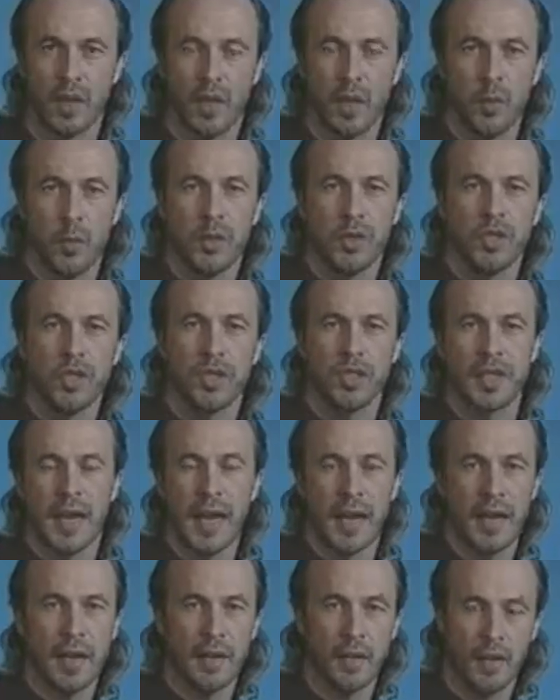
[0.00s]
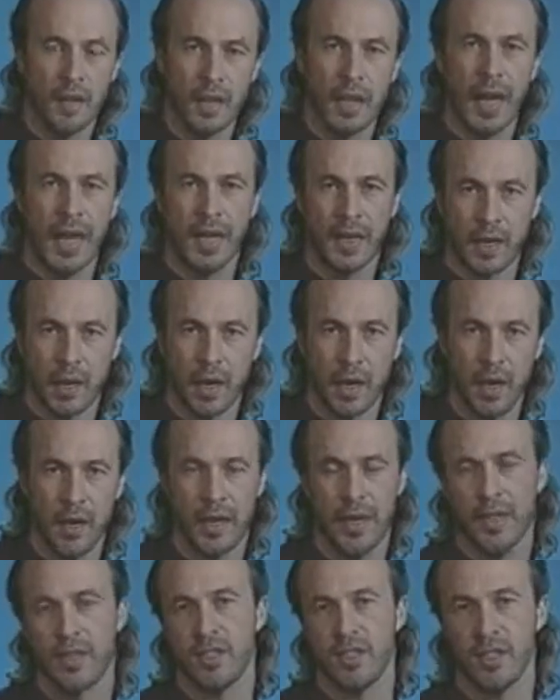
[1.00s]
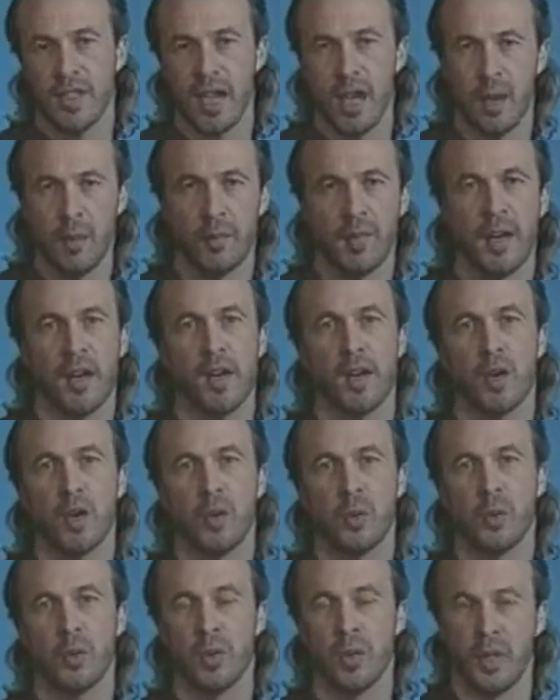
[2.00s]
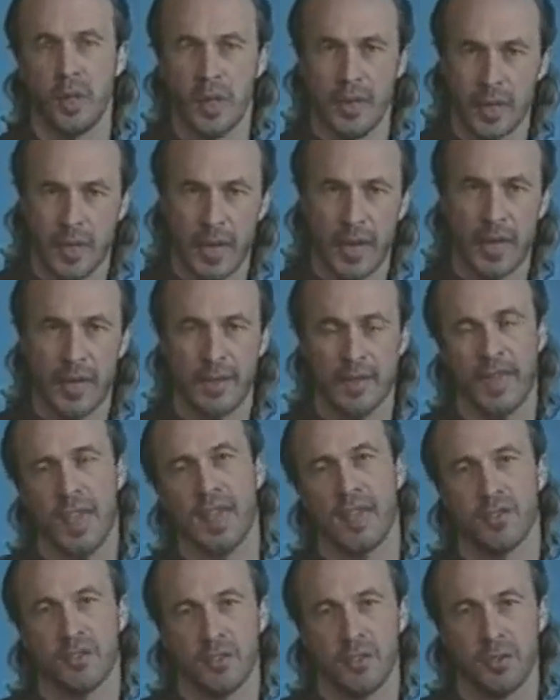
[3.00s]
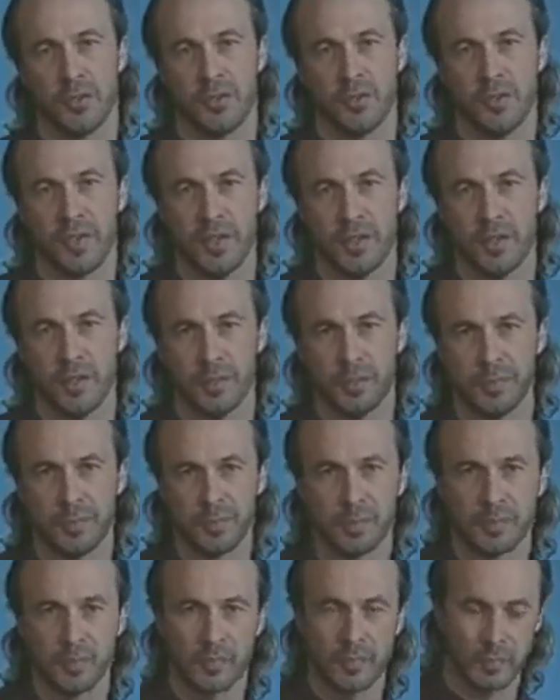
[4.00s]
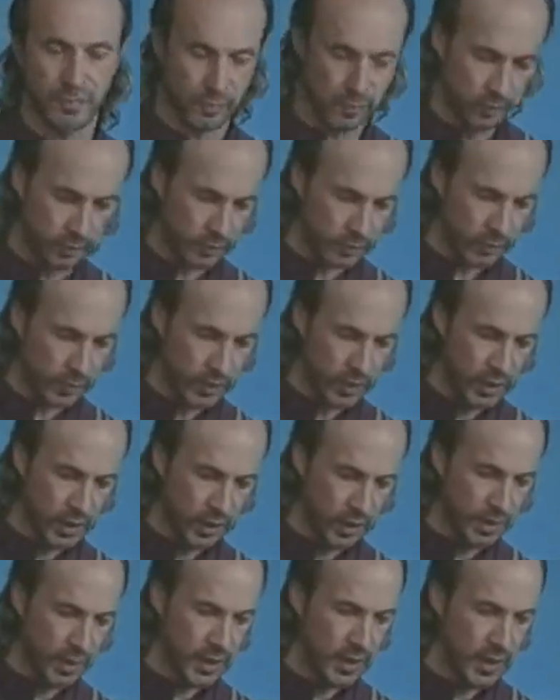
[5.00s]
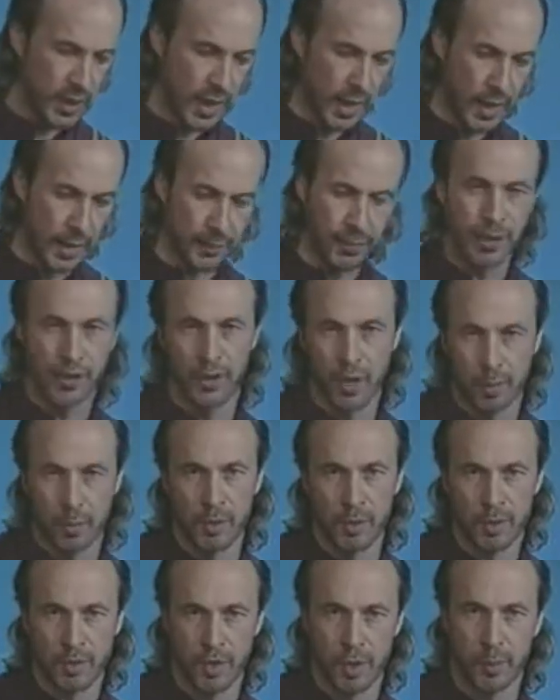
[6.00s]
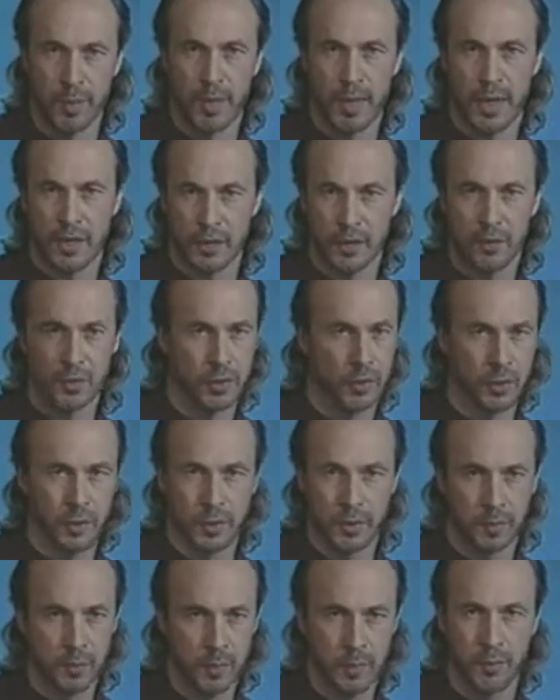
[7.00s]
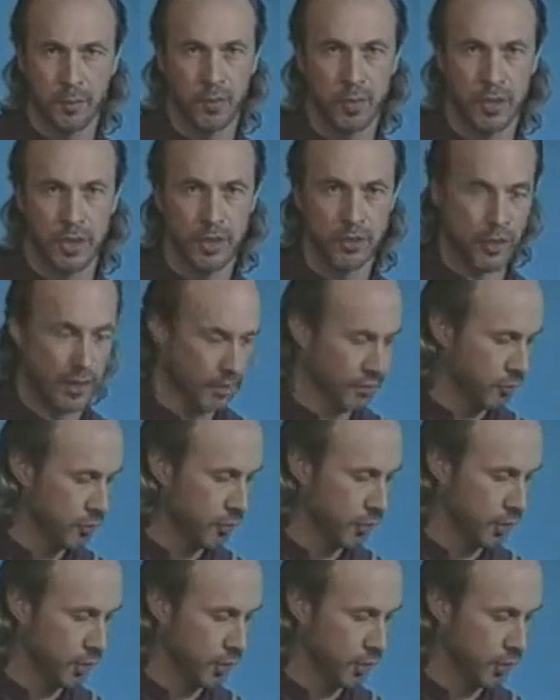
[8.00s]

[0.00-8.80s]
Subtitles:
which just add a little light color, and it just helps that whole kind of textural feel. The double stopping, as you saw, was pretty straightforward